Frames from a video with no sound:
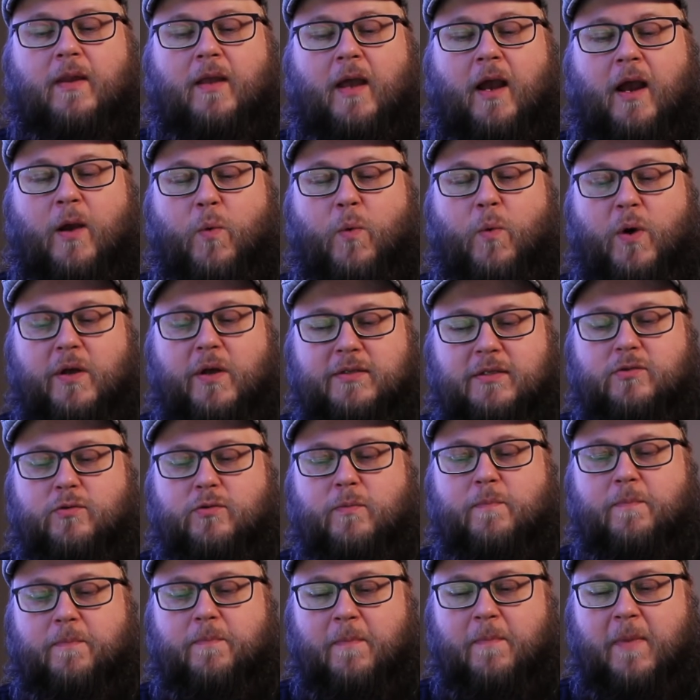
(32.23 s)
I wanted to
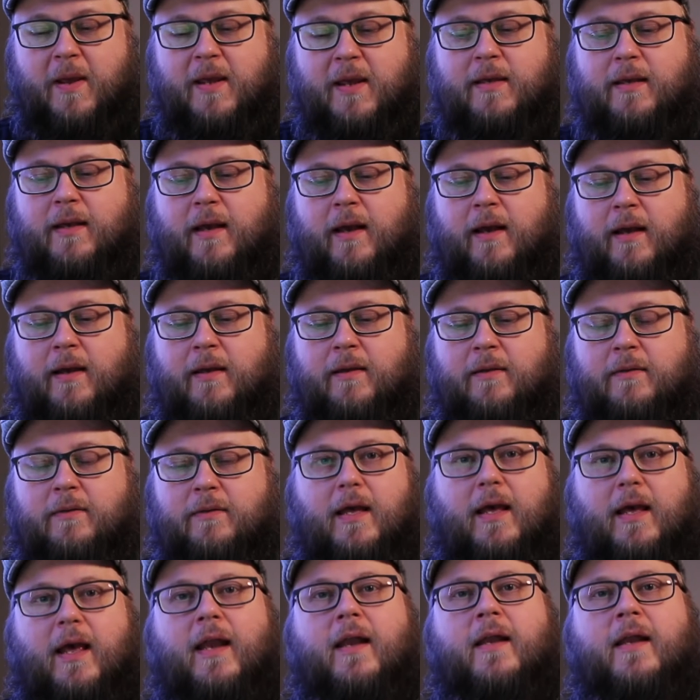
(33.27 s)
make a
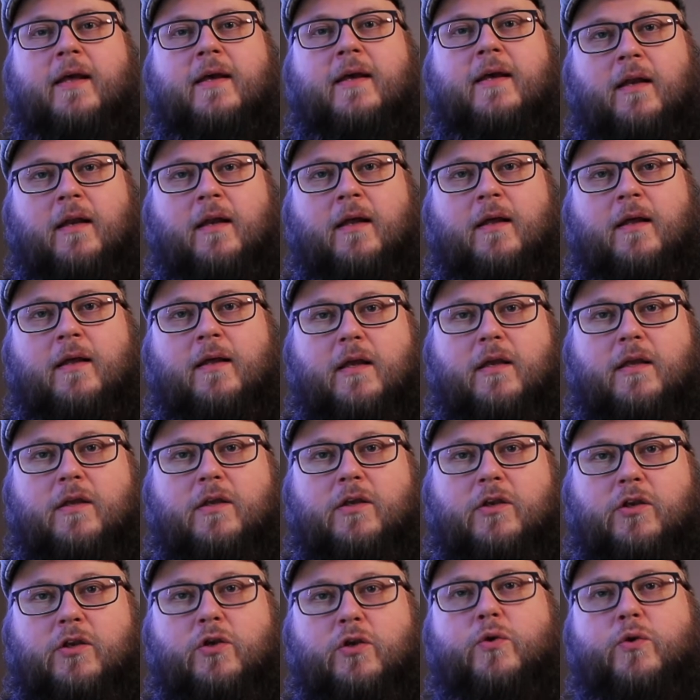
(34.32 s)
little
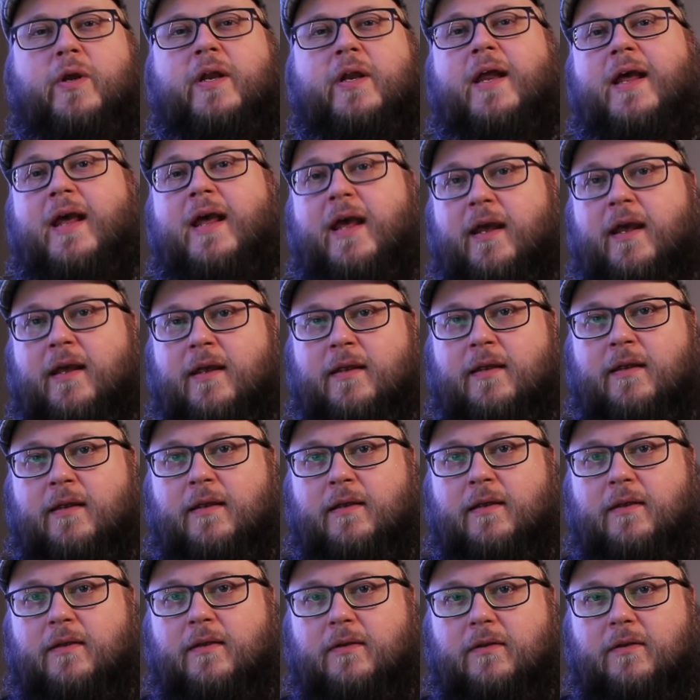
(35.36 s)
Q&A
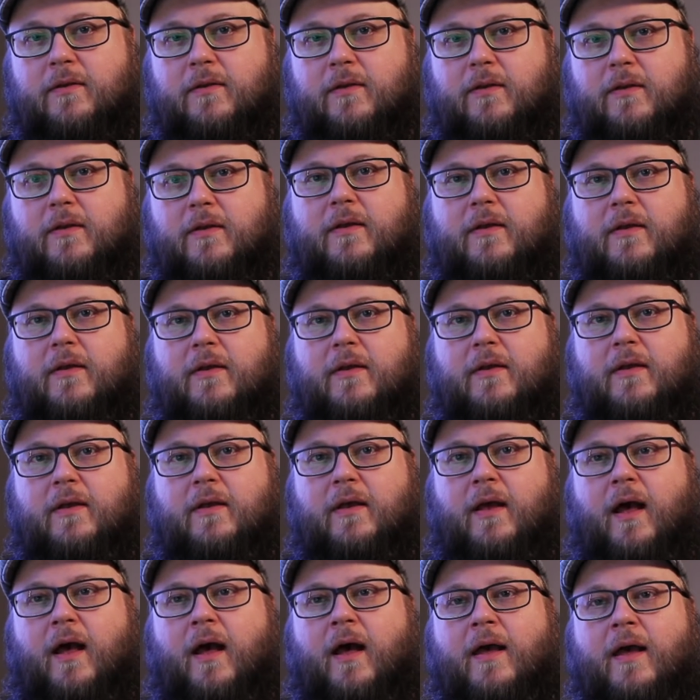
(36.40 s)

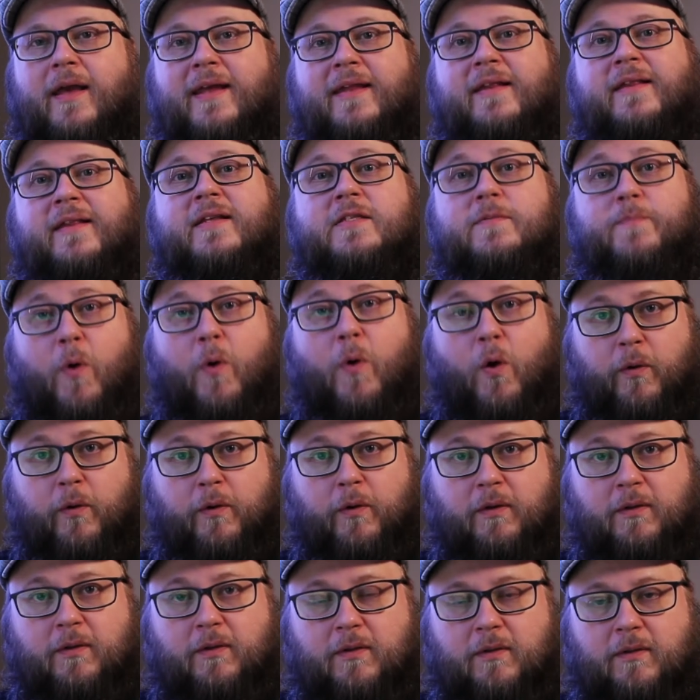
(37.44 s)
uh, in this
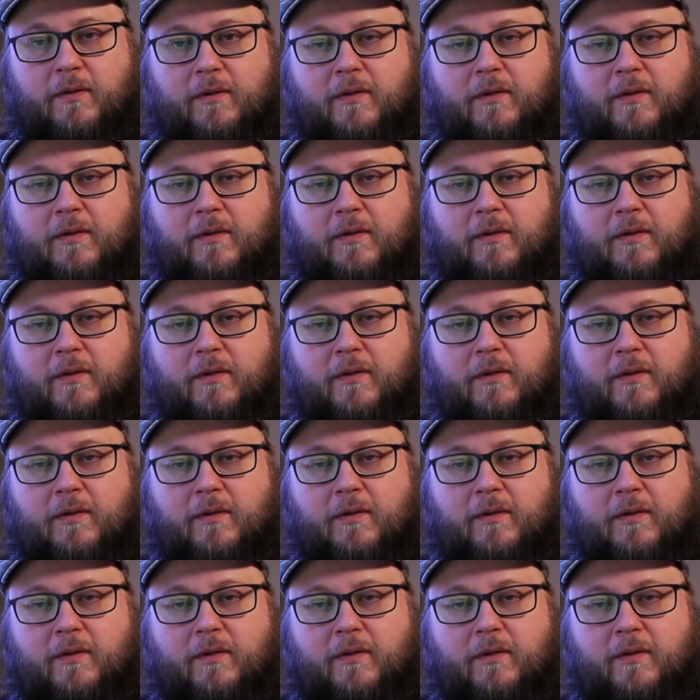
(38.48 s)
point.